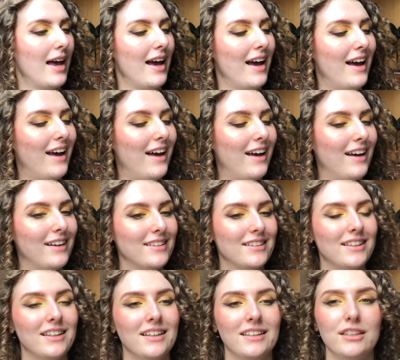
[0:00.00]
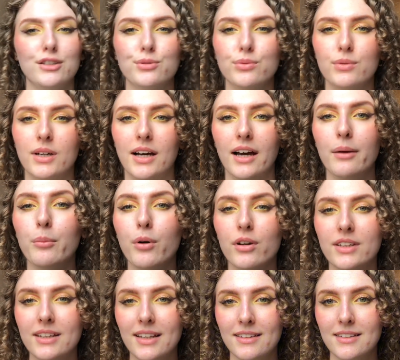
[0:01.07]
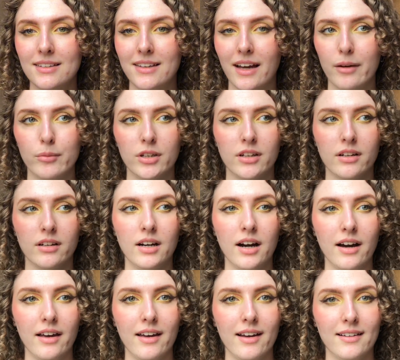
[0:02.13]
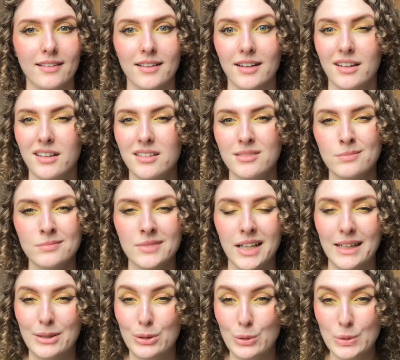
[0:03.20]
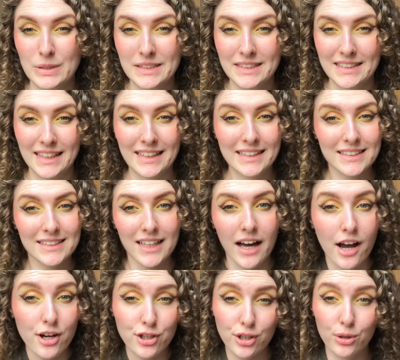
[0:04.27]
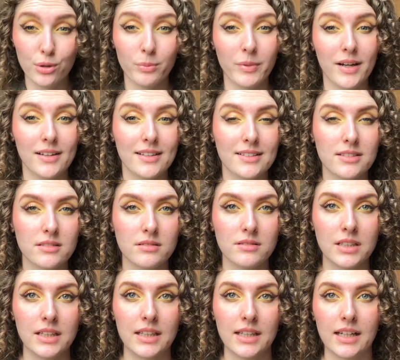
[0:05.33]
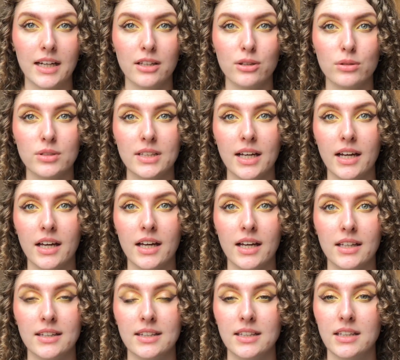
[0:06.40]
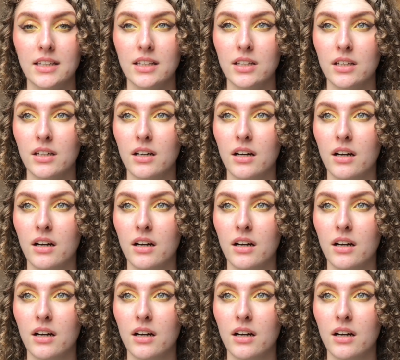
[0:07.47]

And I bought it at the time where I had like, I don't know, 6 eyeshadow palettes. Like I know that I had the